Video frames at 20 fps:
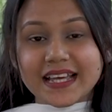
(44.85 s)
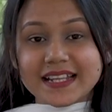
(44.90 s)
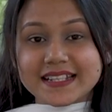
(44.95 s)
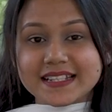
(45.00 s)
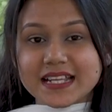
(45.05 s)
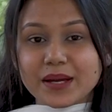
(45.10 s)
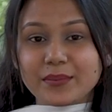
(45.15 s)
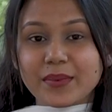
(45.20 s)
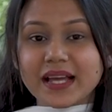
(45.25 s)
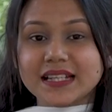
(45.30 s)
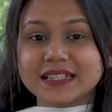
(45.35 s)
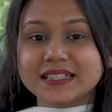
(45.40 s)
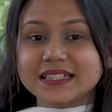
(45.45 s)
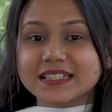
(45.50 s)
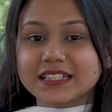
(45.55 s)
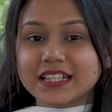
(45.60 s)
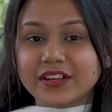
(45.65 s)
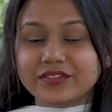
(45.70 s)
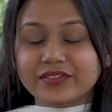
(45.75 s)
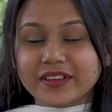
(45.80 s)
That time I
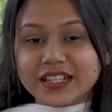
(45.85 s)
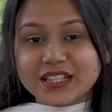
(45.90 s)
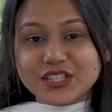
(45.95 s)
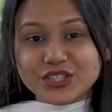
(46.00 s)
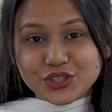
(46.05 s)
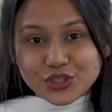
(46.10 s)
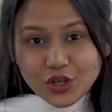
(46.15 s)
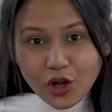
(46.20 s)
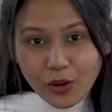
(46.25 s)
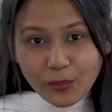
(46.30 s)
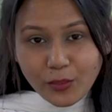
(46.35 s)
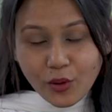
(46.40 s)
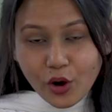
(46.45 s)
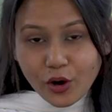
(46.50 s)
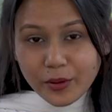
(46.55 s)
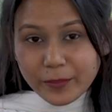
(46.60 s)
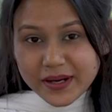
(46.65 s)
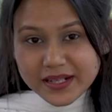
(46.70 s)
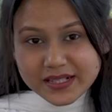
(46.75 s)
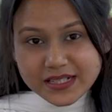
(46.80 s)
didn't have any job
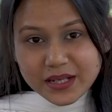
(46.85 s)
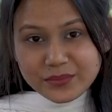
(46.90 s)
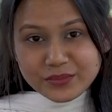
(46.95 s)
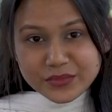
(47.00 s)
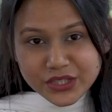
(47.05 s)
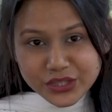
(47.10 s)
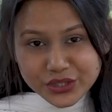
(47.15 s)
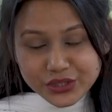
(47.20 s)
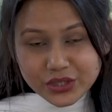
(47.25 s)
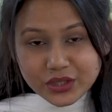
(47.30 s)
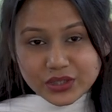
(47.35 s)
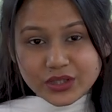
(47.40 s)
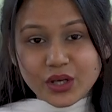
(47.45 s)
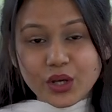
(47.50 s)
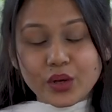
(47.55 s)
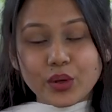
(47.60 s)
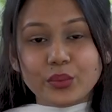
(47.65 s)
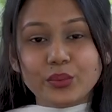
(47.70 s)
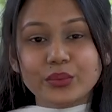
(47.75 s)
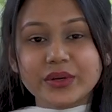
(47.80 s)
or part-time tuition,
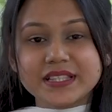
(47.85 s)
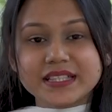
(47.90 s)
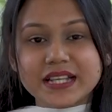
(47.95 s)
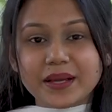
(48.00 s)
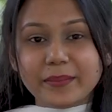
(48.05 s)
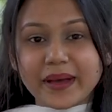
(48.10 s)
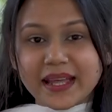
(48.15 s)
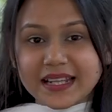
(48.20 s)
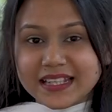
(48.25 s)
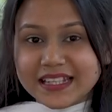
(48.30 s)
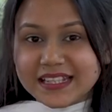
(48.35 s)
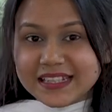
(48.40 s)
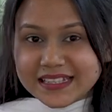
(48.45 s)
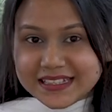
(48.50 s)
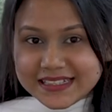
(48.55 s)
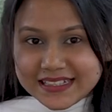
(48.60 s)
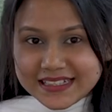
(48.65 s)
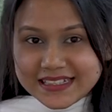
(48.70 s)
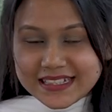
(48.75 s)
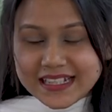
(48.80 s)
which I badly
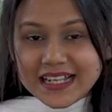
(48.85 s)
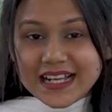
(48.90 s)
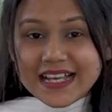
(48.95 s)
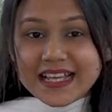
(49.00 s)
needed.